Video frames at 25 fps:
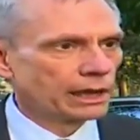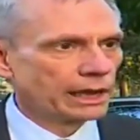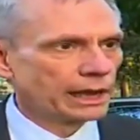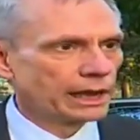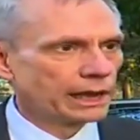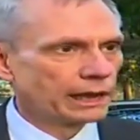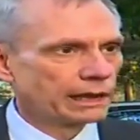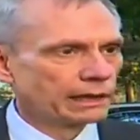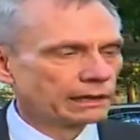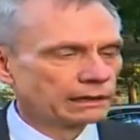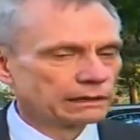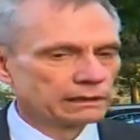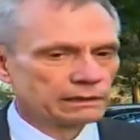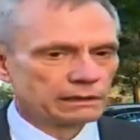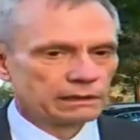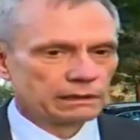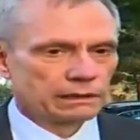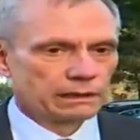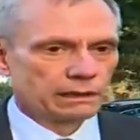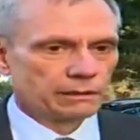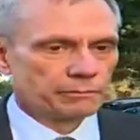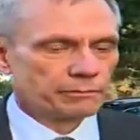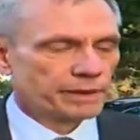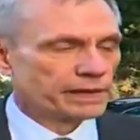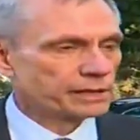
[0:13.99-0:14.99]
and
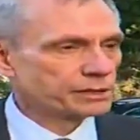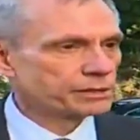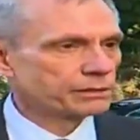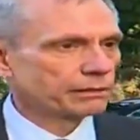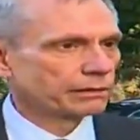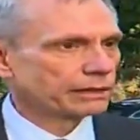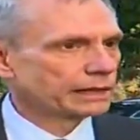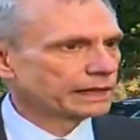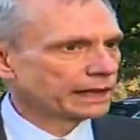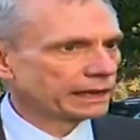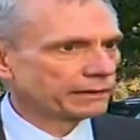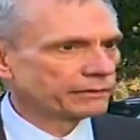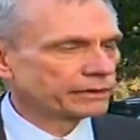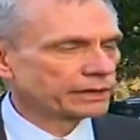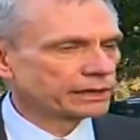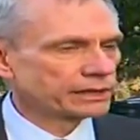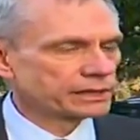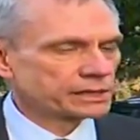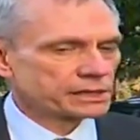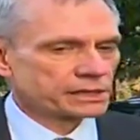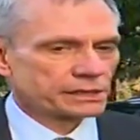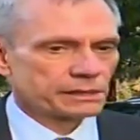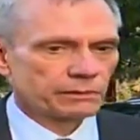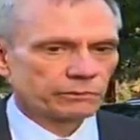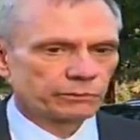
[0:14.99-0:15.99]
uh, based on the
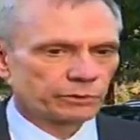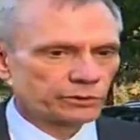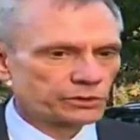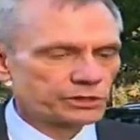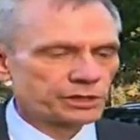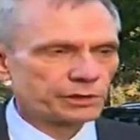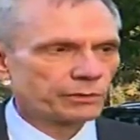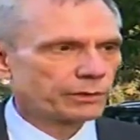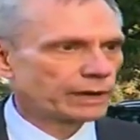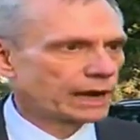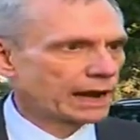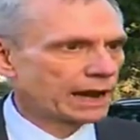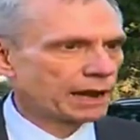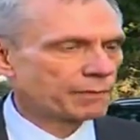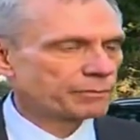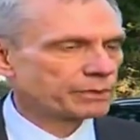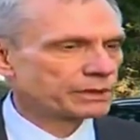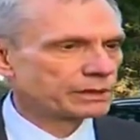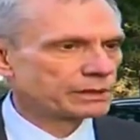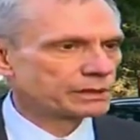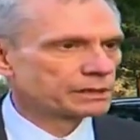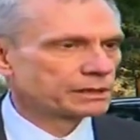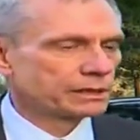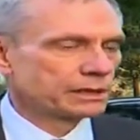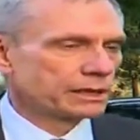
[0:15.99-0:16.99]
evidence and we'll see what
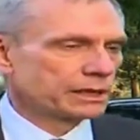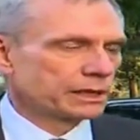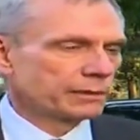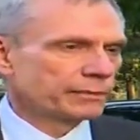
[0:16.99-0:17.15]
happens.